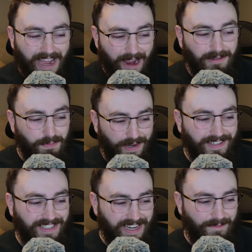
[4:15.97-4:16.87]
I always pronounce
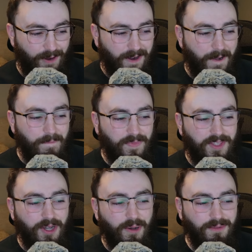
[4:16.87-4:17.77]
his name wrong.
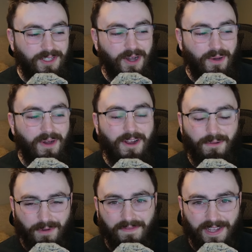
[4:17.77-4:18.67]

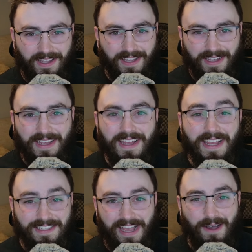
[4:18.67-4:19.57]
Todorovic
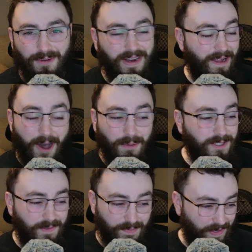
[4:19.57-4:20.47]
is out. I
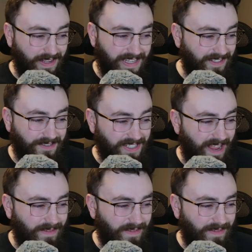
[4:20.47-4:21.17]
always mispronounce that dude's name.